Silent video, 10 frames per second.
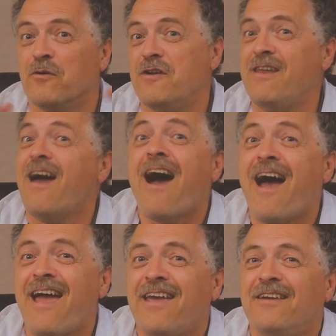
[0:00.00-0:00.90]

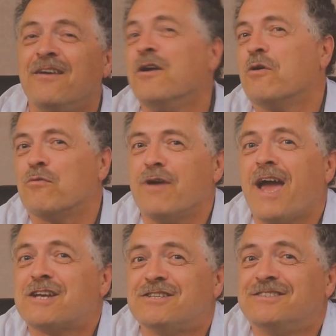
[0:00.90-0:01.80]
9,
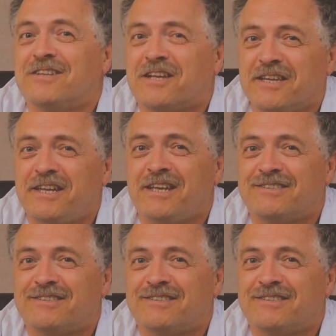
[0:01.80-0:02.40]
reactions to cleaning